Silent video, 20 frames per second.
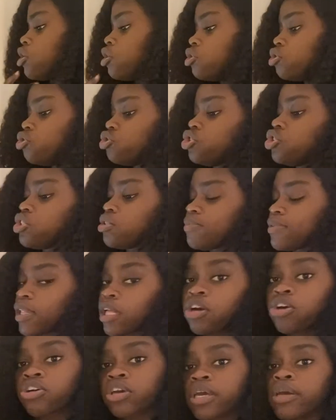you should just be like,
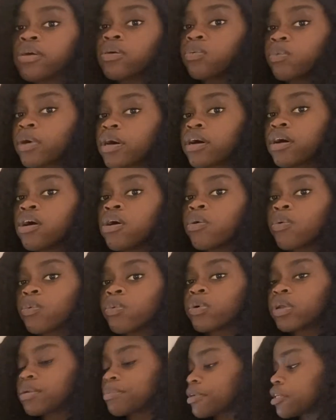okay, well,
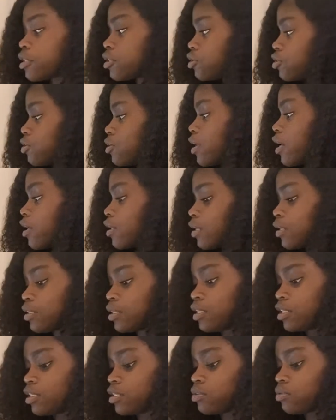what am I gonna do now? Like, it
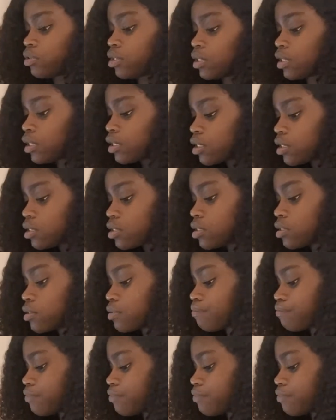is what it is.